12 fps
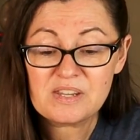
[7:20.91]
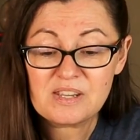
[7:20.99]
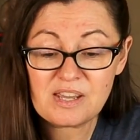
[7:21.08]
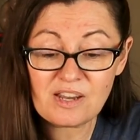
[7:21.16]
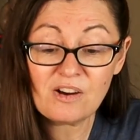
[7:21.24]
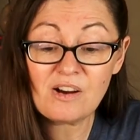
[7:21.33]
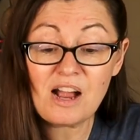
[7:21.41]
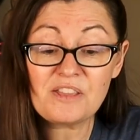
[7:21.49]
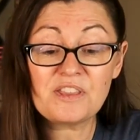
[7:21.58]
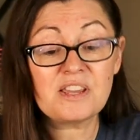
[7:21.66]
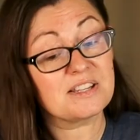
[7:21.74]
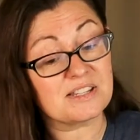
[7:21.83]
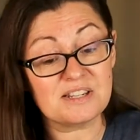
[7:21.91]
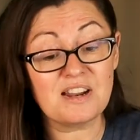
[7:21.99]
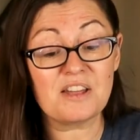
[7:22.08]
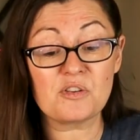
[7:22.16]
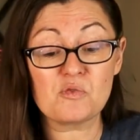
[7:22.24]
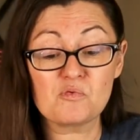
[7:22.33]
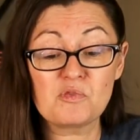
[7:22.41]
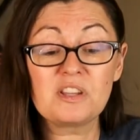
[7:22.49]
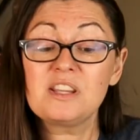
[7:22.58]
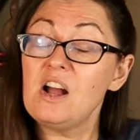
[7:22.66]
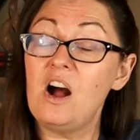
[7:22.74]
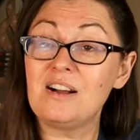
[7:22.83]
Here I think is another
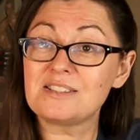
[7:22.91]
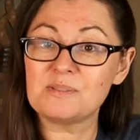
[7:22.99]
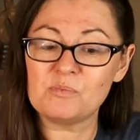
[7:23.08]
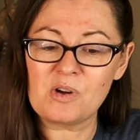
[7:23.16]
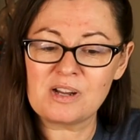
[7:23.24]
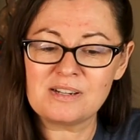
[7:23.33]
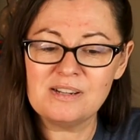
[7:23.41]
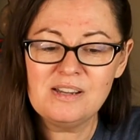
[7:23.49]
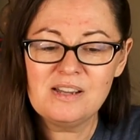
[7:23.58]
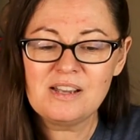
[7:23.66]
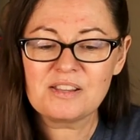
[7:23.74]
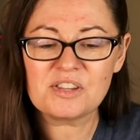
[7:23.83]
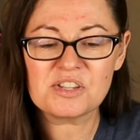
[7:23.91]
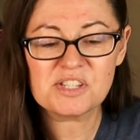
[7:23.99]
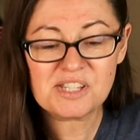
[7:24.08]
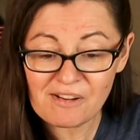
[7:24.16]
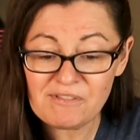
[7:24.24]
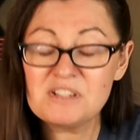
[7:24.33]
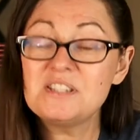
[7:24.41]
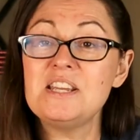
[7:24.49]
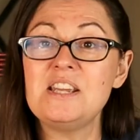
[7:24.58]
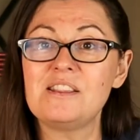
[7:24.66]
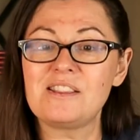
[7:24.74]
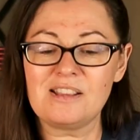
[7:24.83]
really awesome one. The
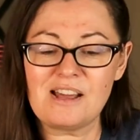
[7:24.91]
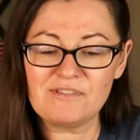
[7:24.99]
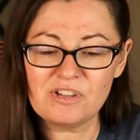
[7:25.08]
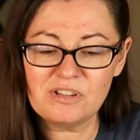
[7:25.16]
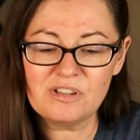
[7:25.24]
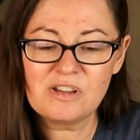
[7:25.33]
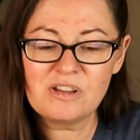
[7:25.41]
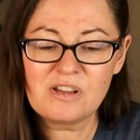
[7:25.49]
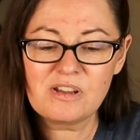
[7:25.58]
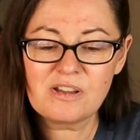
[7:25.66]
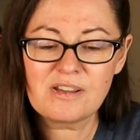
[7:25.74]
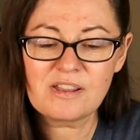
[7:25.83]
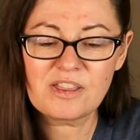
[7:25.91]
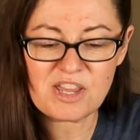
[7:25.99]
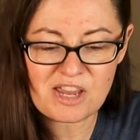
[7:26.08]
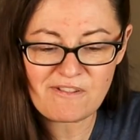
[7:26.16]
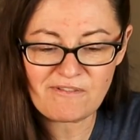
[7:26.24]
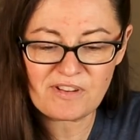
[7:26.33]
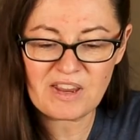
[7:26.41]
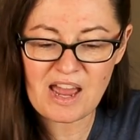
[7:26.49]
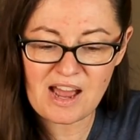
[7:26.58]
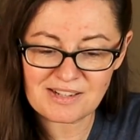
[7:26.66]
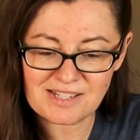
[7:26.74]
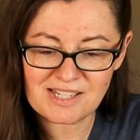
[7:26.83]
17th level thief
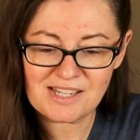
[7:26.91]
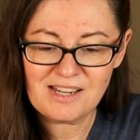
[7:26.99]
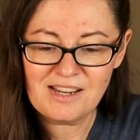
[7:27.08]
gets.